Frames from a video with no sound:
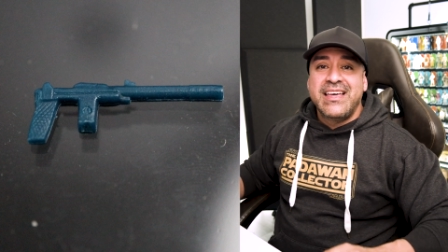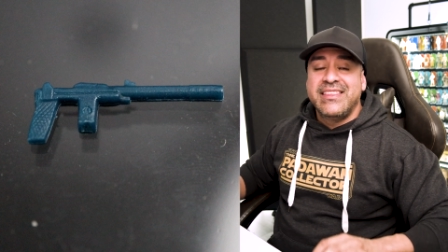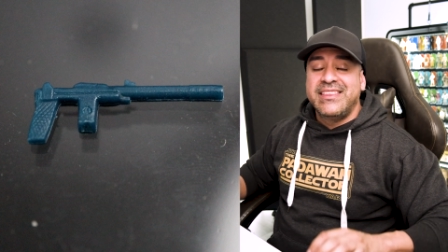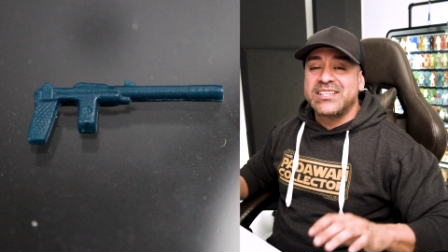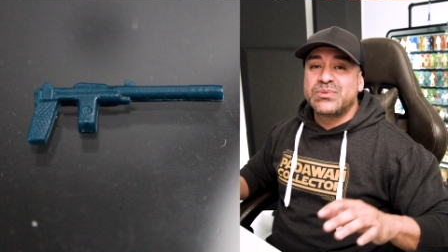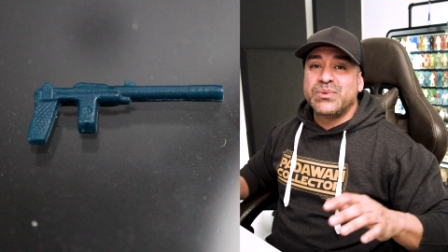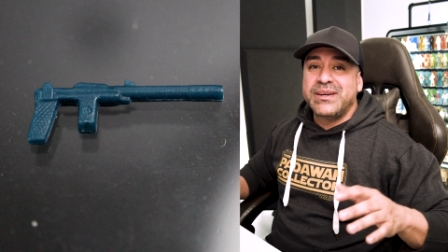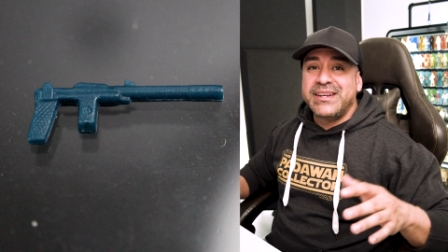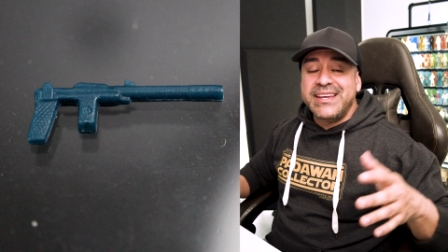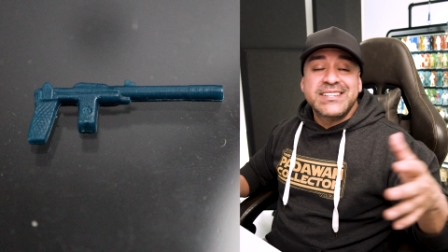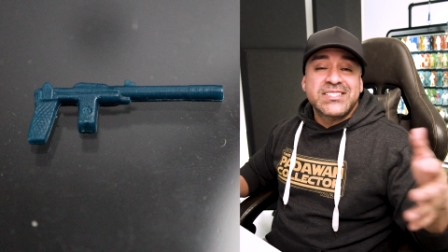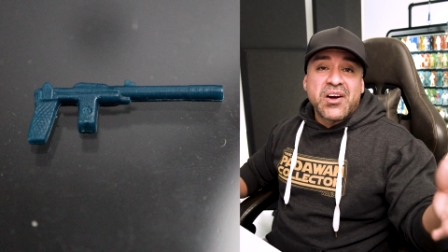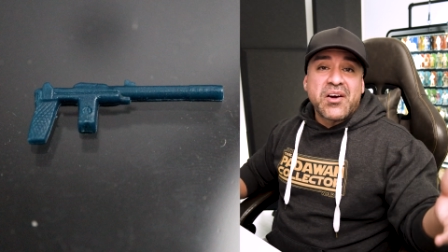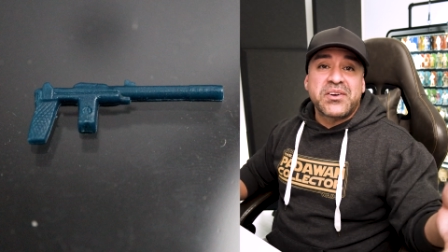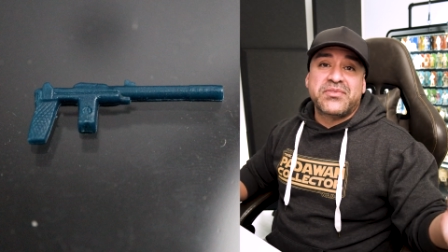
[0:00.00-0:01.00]
This one
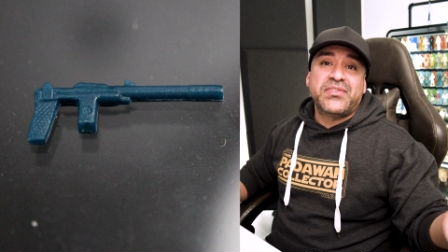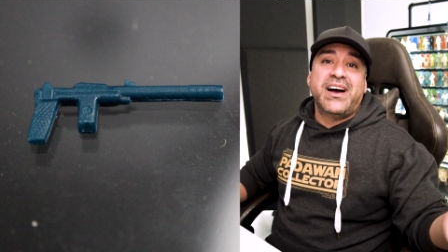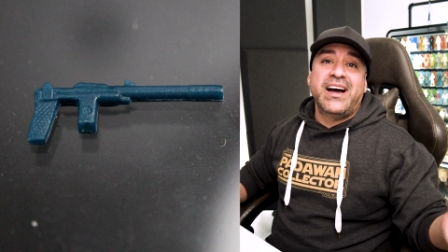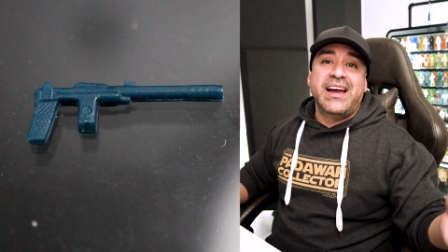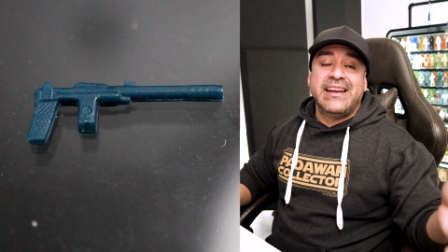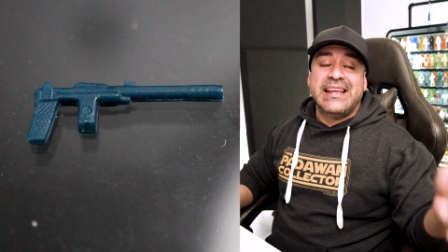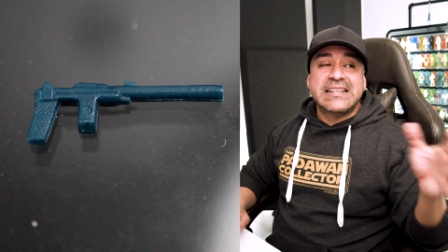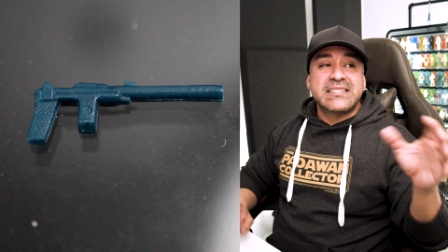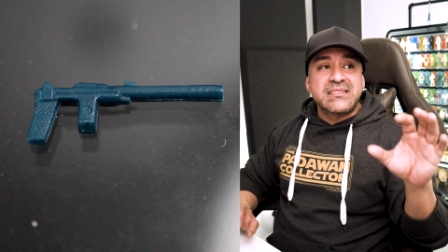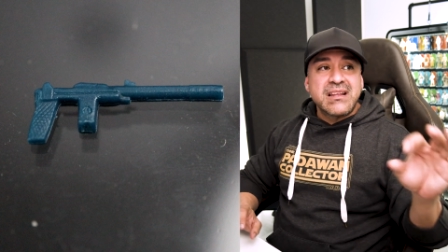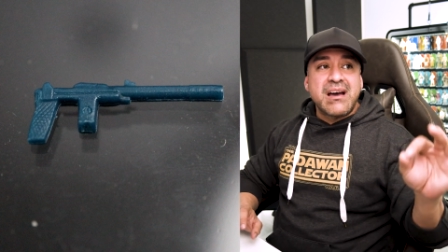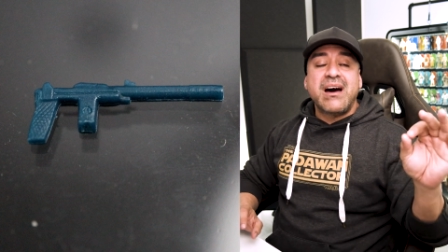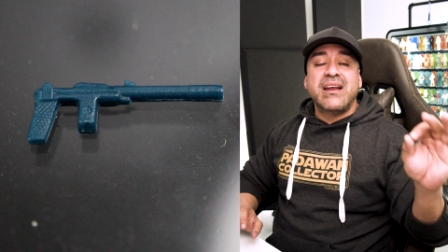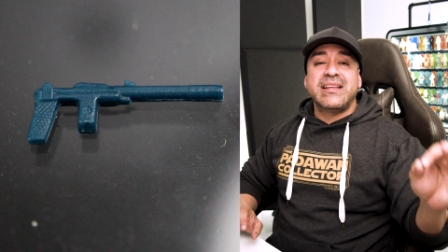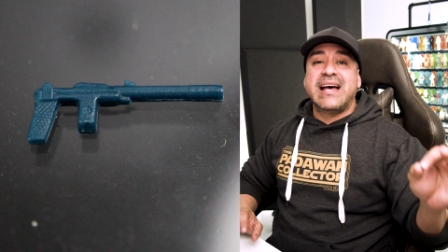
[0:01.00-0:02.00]
is hard to find. It's
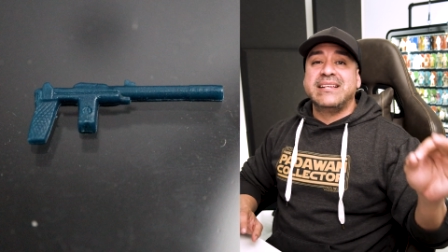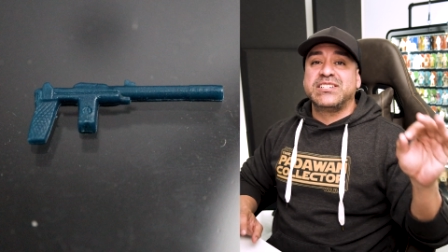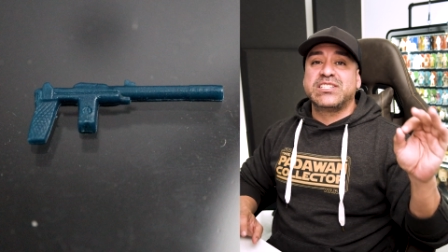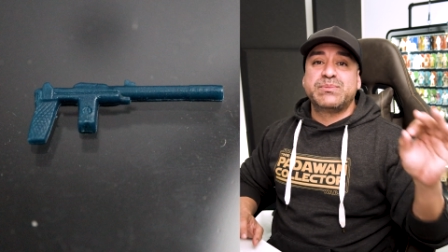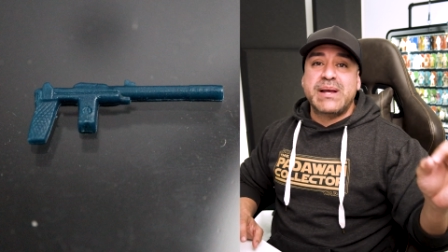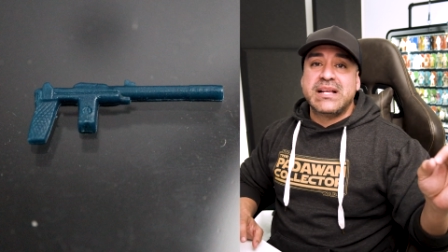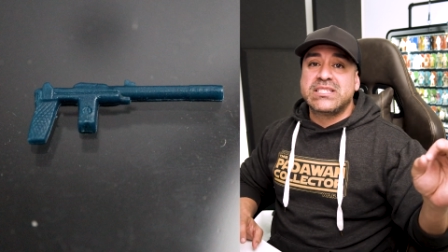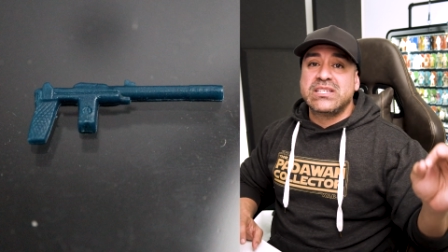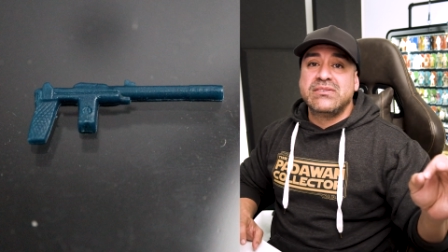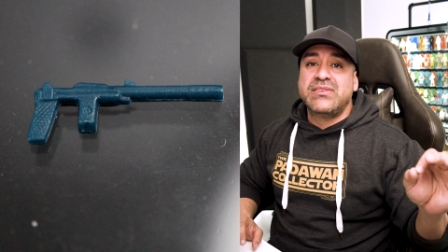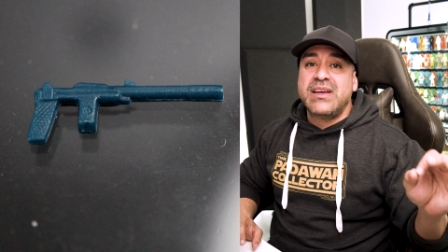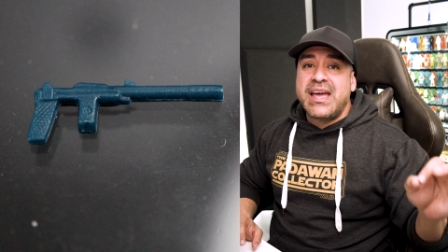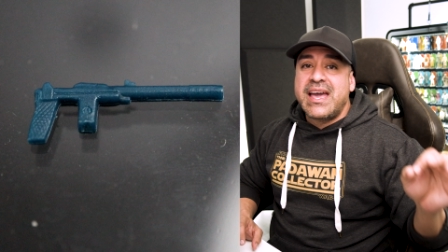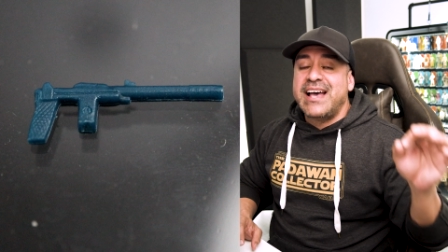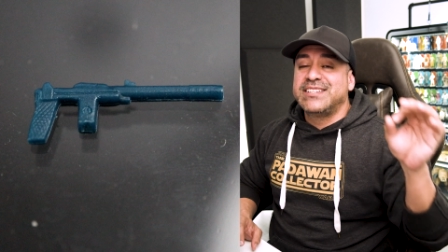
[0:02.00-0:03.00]
not as expensive
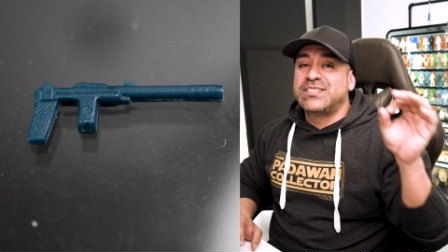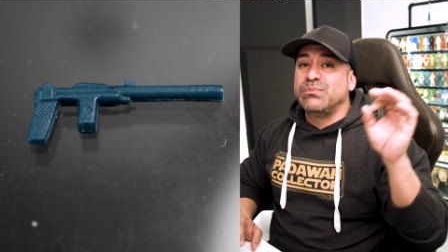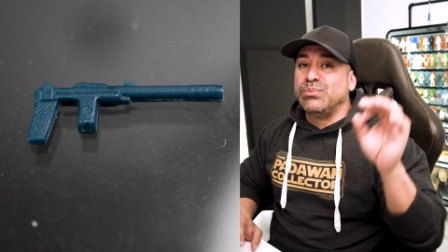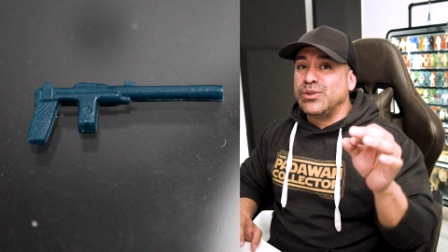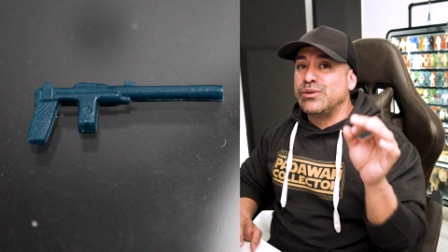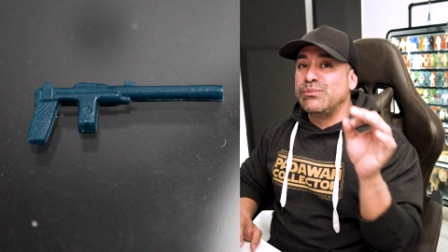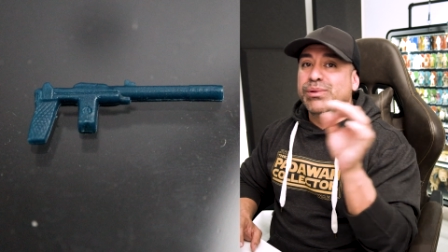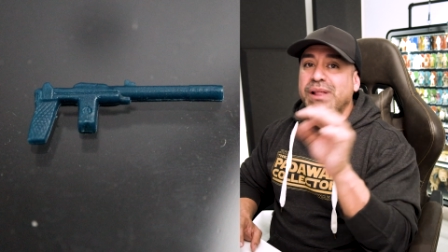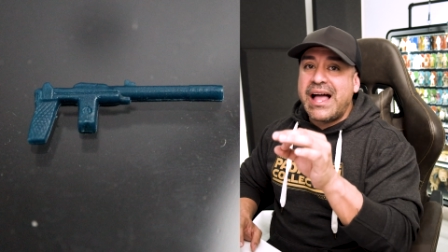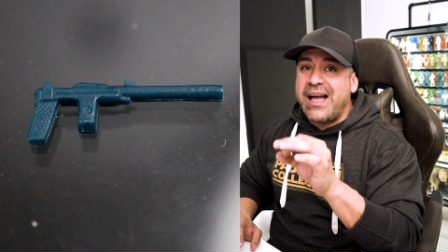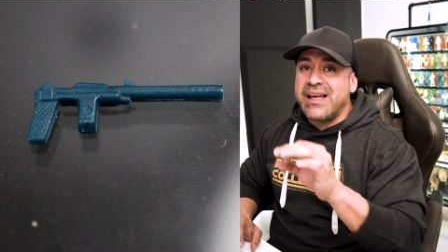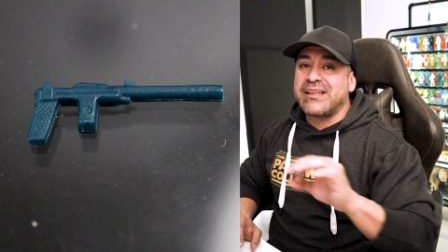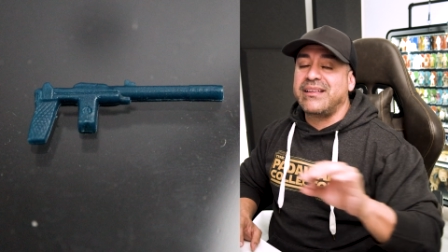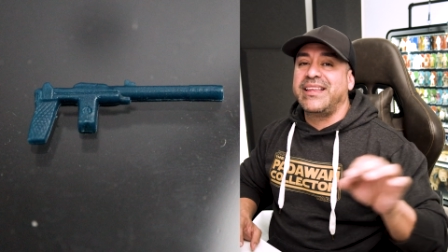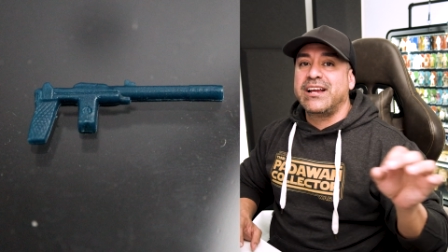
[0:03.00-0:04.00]
as the
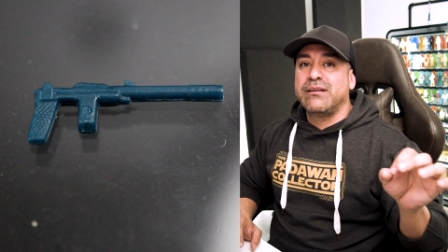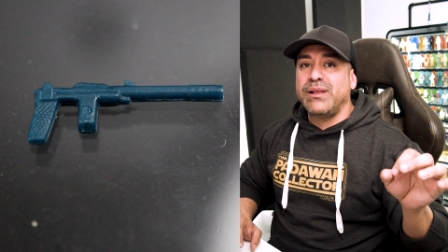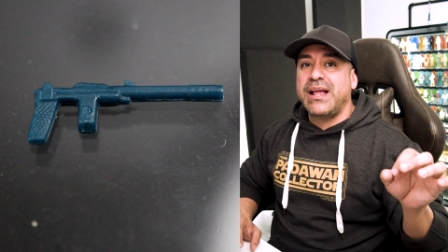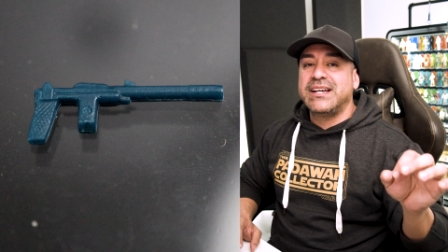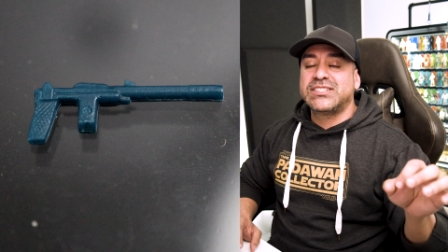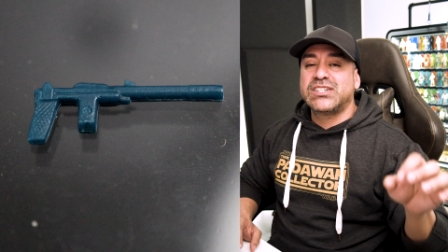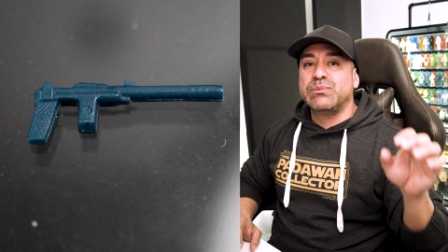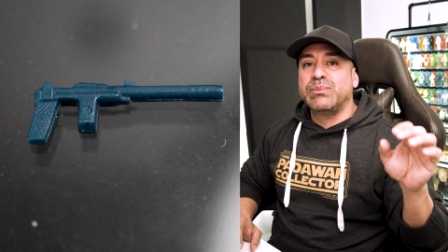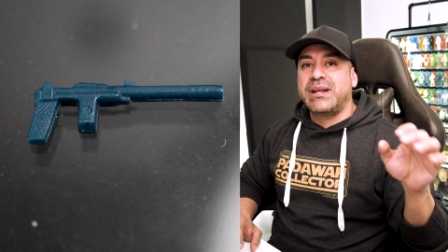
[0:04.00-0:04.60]
blue-black Leia Blaster,